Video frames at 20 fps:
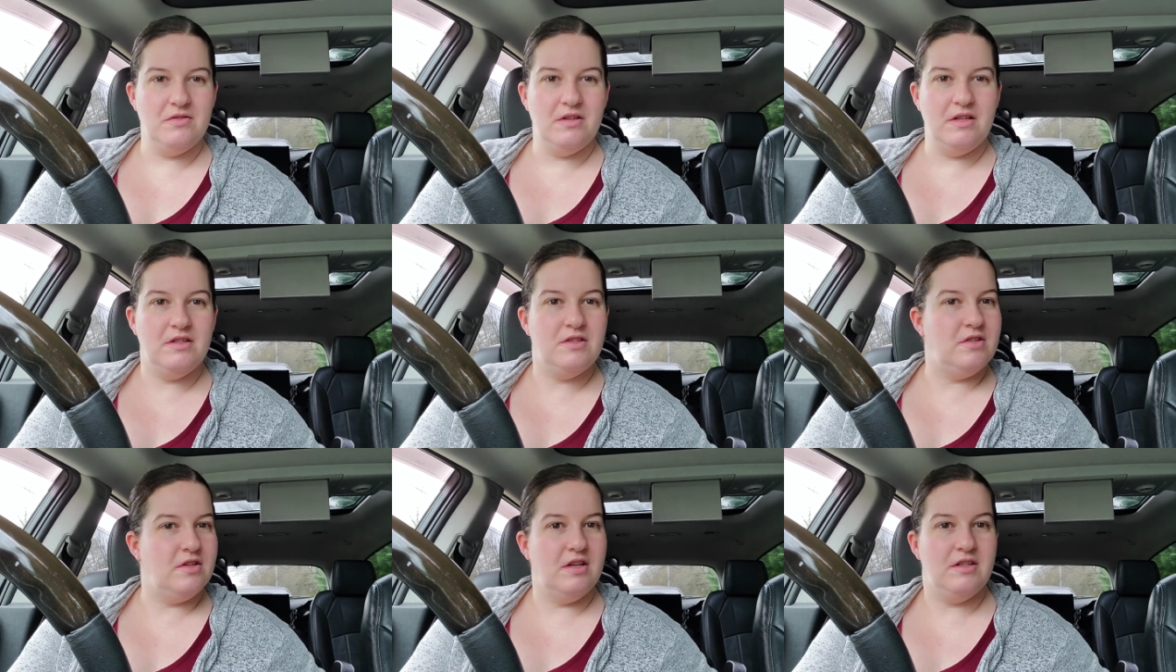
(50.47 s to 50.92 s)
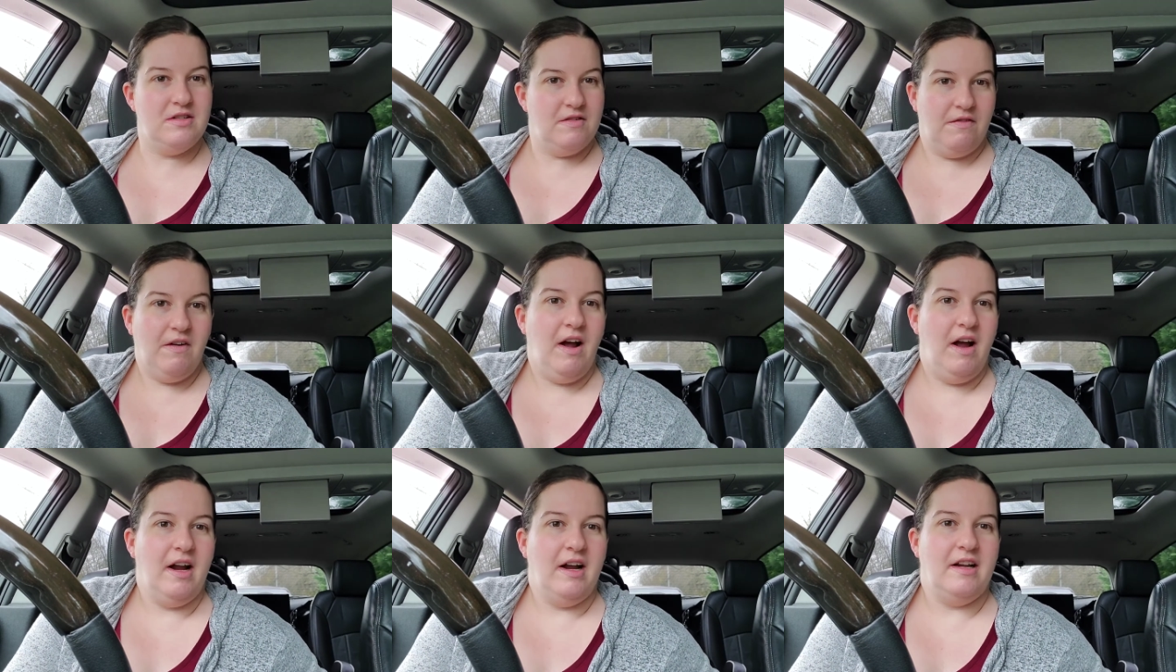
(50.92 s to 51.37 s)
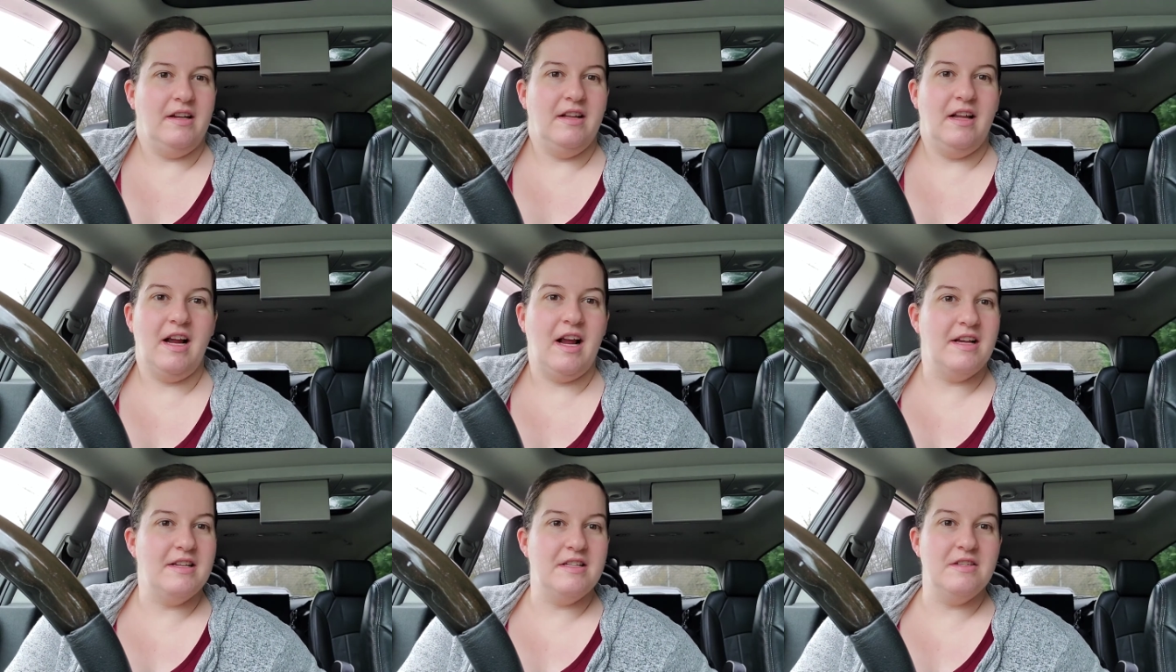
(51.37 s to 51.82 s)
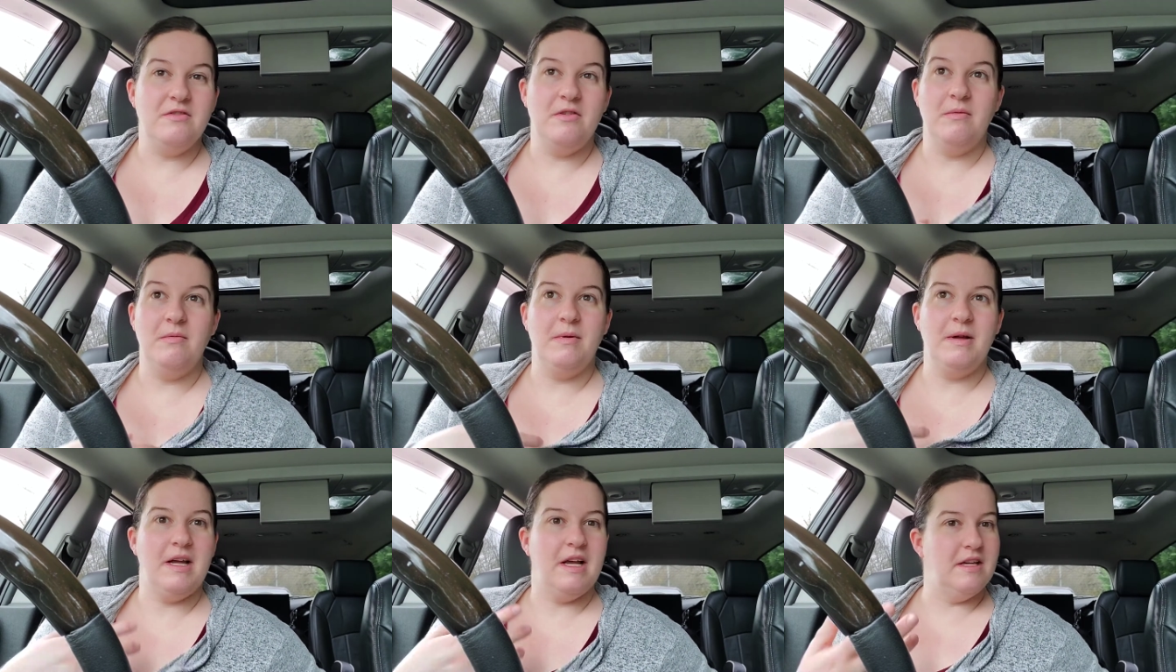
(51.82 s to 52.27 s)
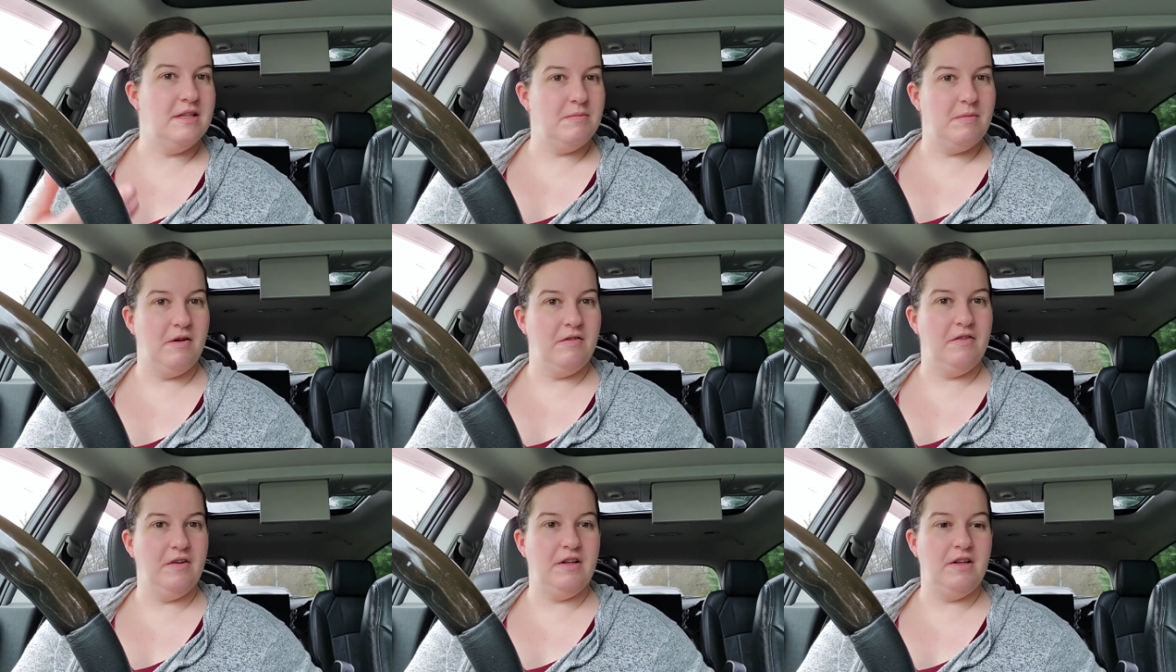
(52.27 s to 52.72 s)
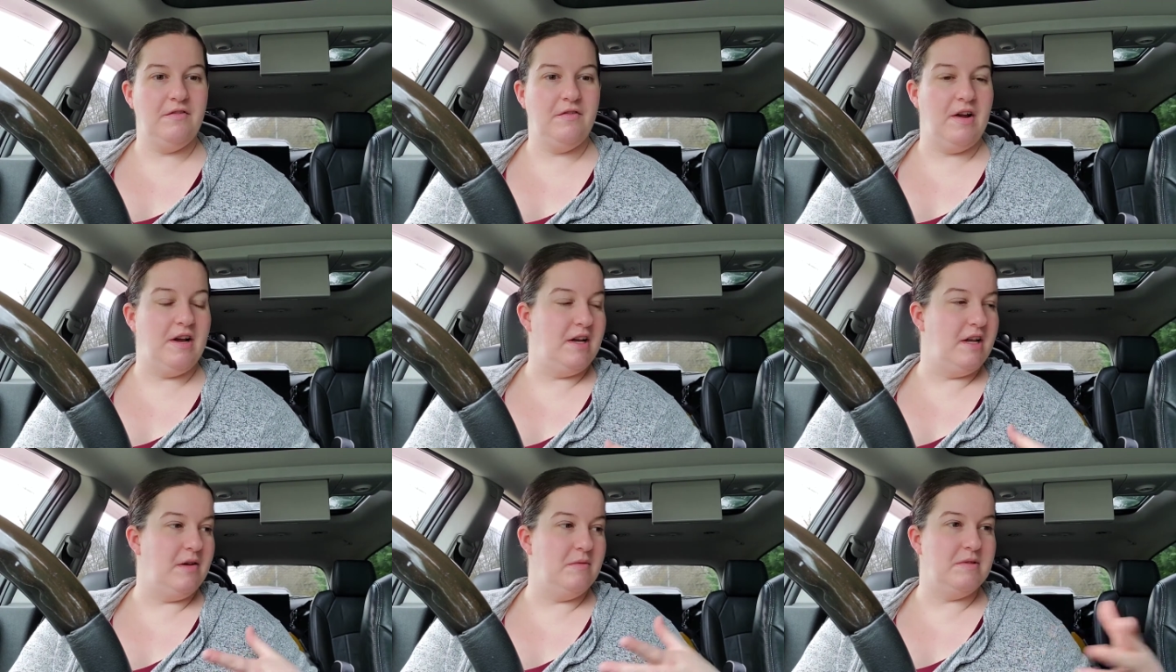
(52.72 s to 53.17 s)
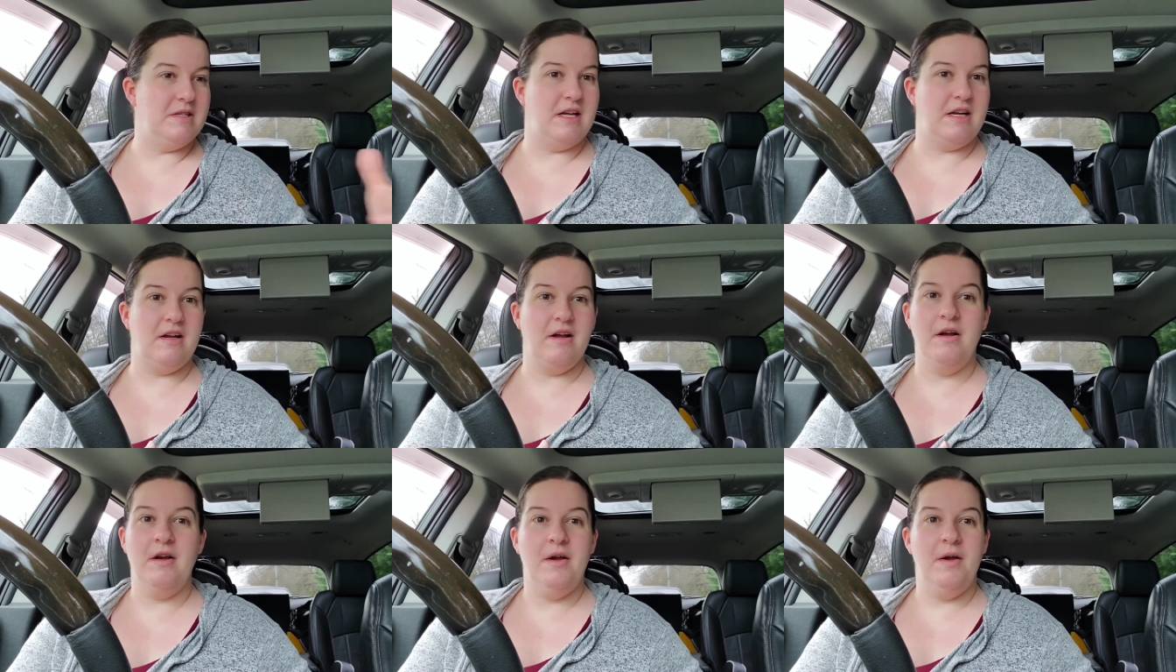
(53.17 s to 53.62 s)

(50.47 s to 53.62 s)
it's, it's fine. Like I said to him, I'm like, it's perfectly fine. He was like